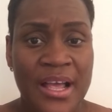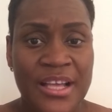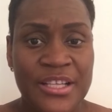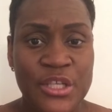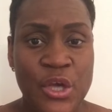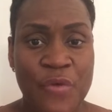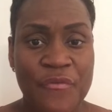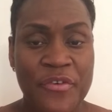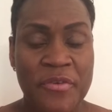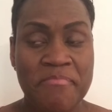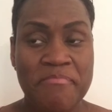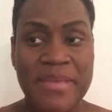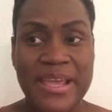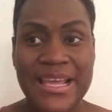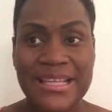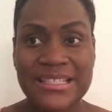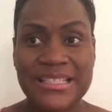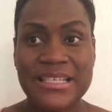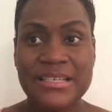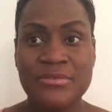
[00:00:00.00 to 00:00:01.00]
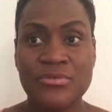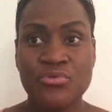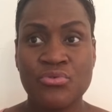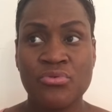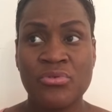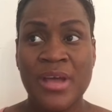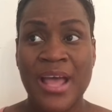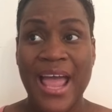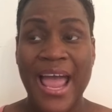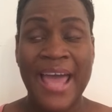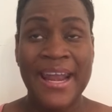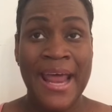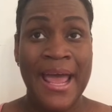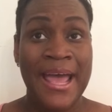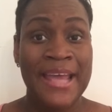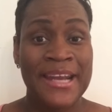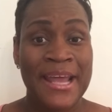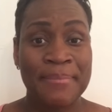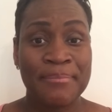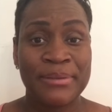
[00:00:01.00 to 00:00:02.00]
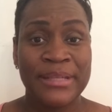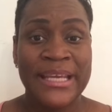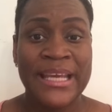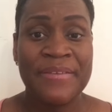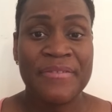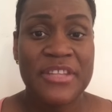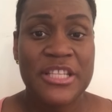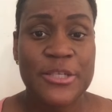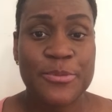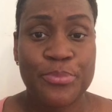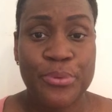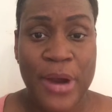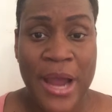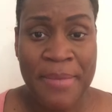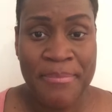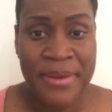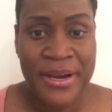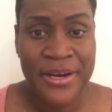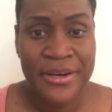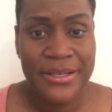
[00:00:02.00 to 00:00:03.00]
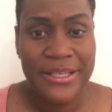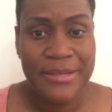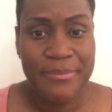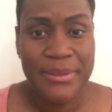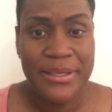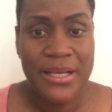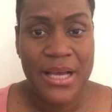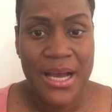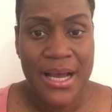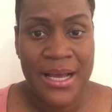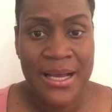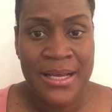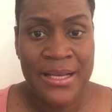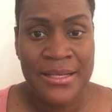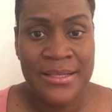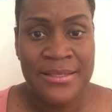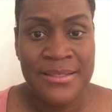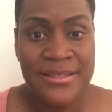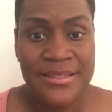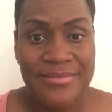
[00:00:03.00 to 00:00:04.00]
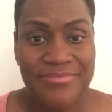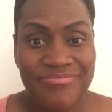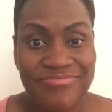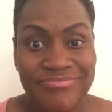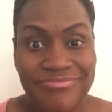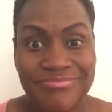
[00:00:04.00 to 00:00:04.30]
So for me to, and I believe it's primarily because